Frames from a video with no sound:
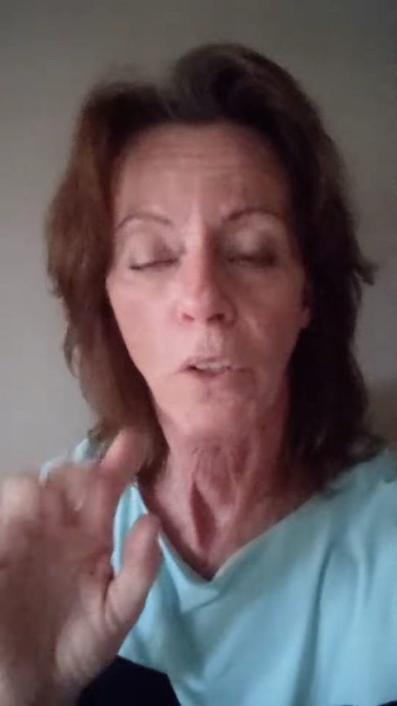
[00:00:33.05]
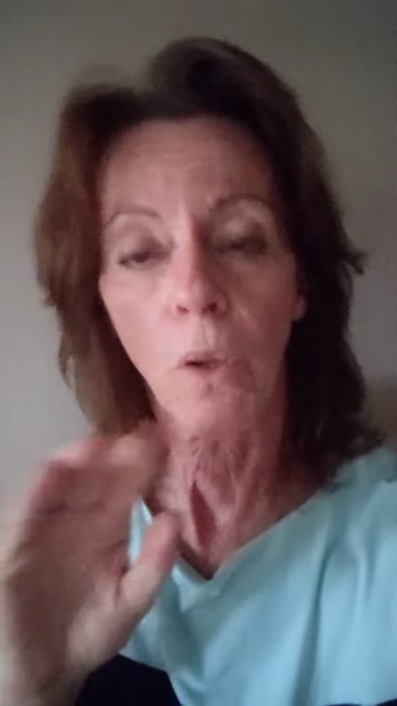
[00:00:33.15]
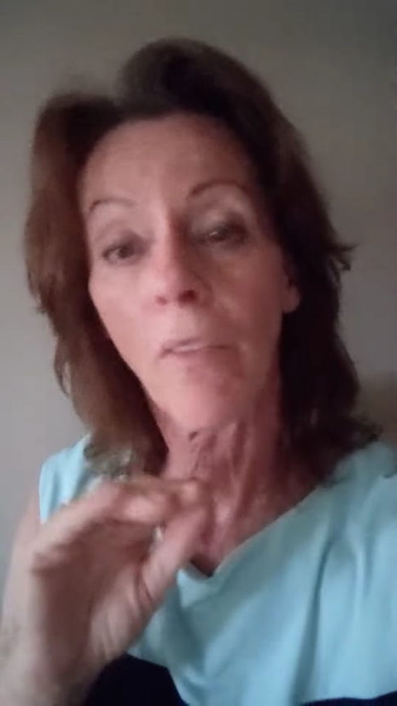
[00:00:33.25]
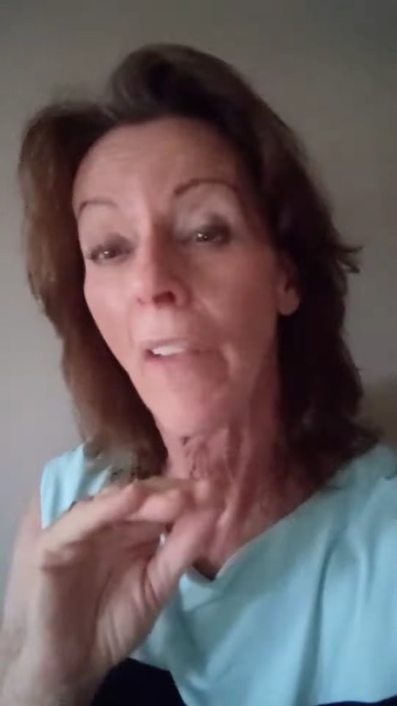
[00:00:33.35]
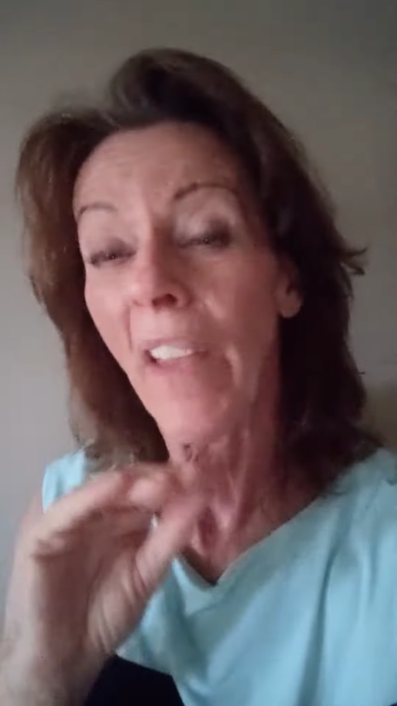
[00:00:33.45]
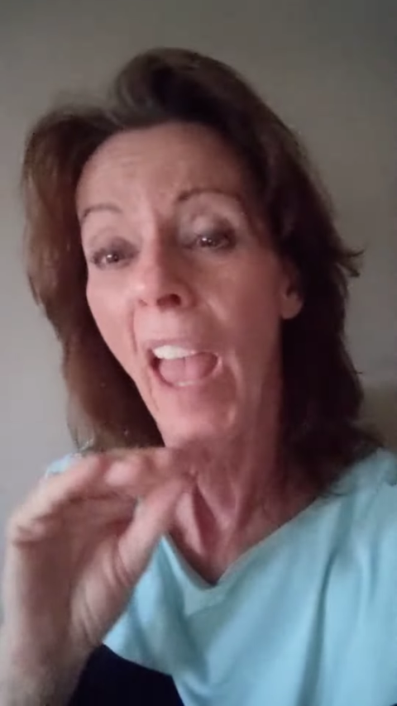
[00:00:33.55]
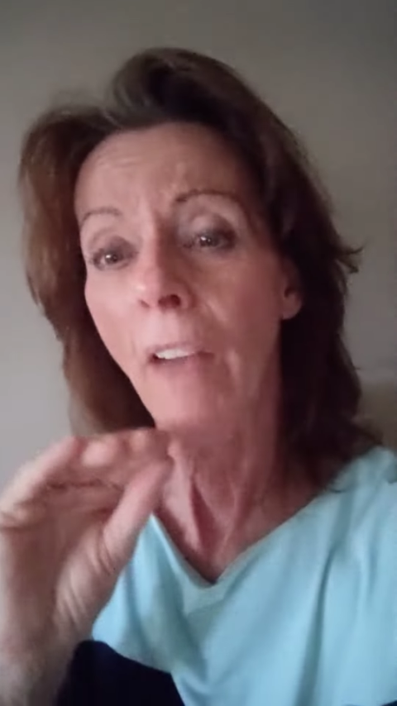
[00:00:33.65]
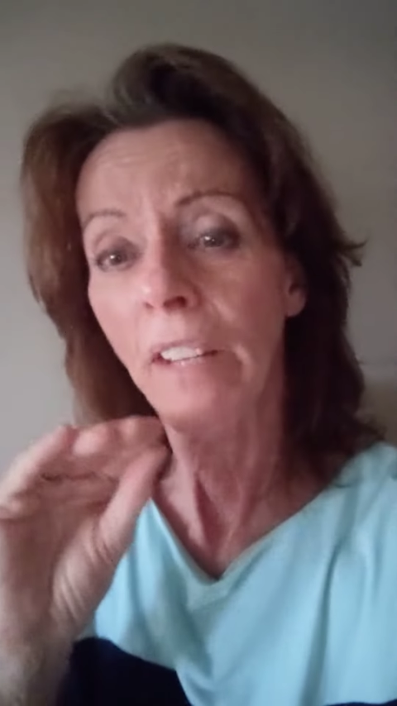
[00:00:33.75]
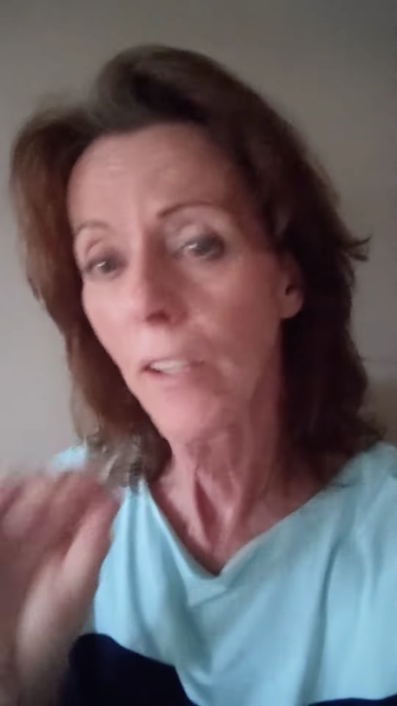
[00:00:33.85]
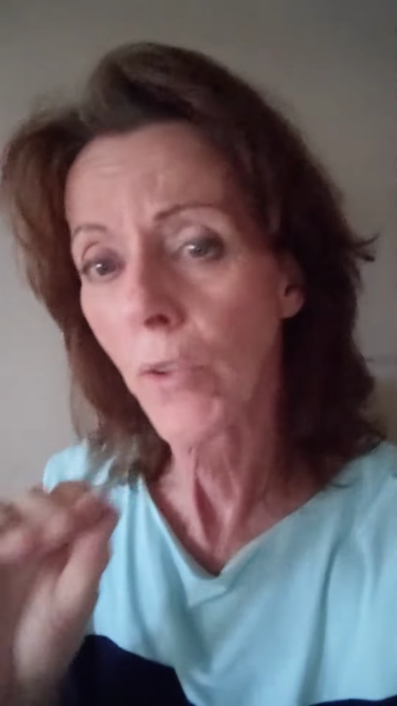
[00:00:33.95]
So if you
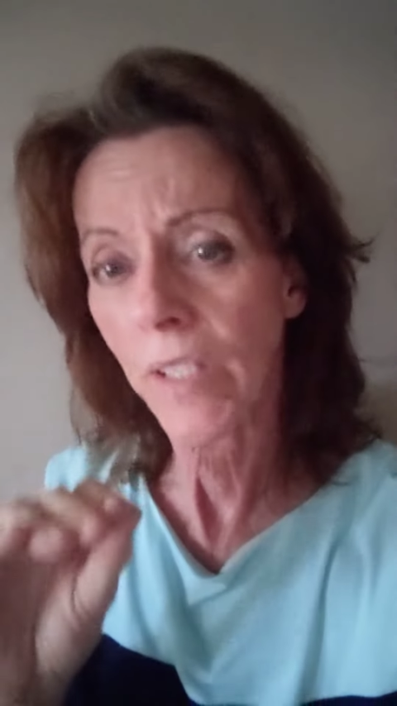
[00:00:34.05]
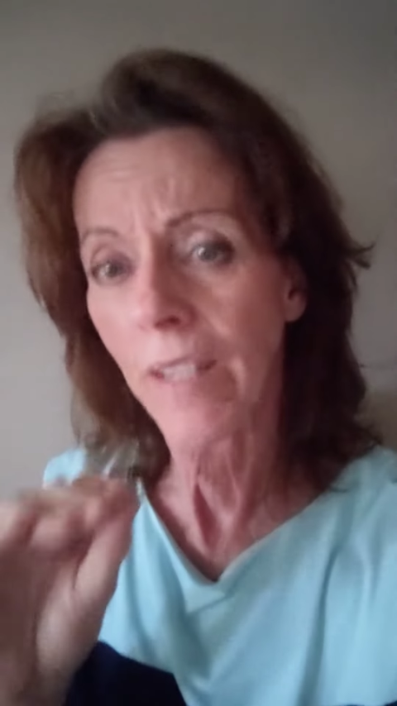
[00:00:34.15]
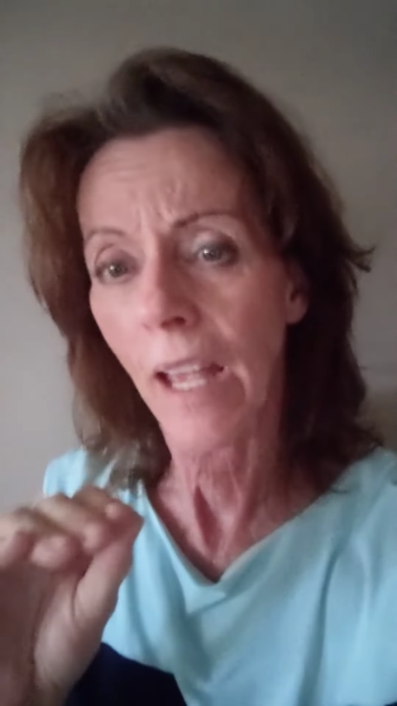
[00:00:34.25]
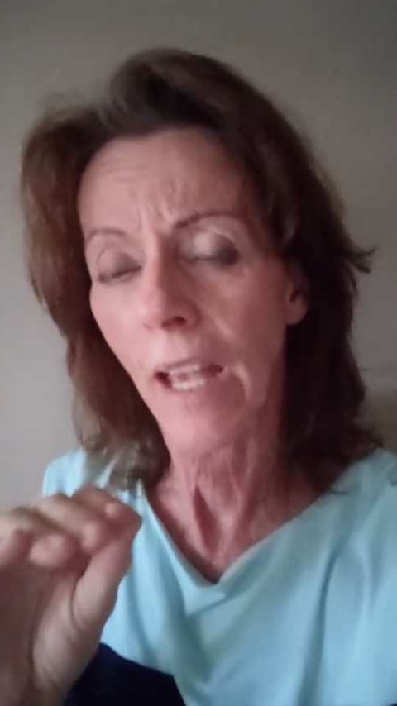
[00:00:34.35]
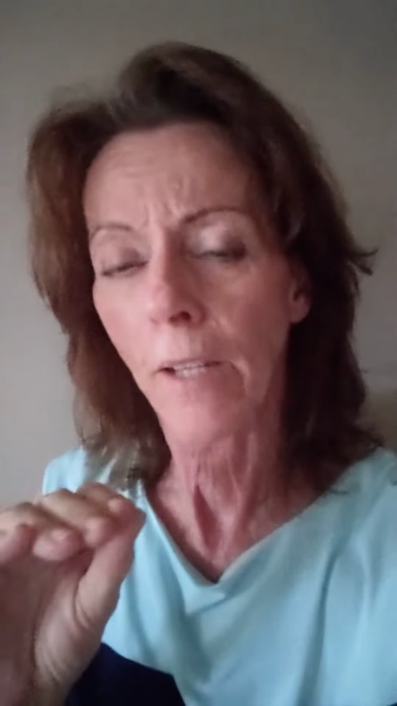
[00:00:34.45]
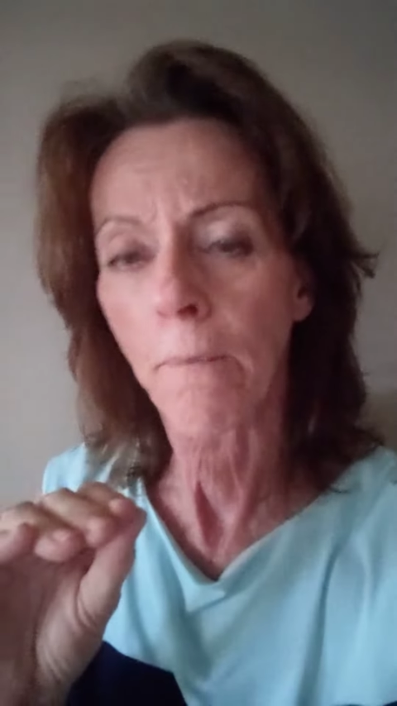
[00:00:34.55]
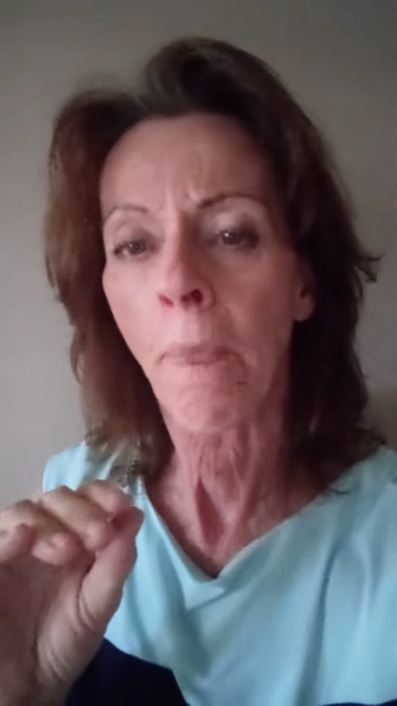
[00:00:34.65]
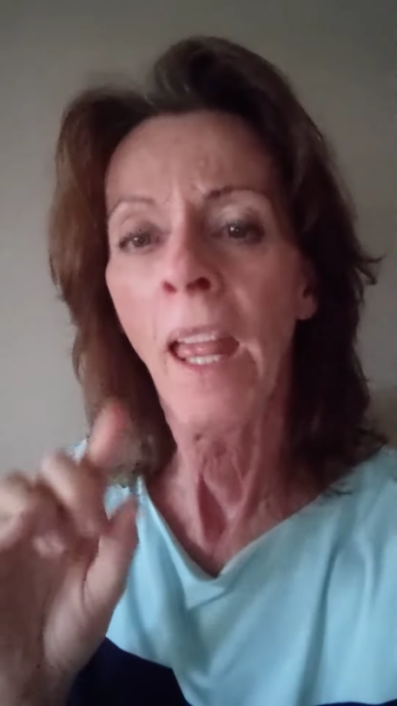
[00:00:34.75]
have an interest in that,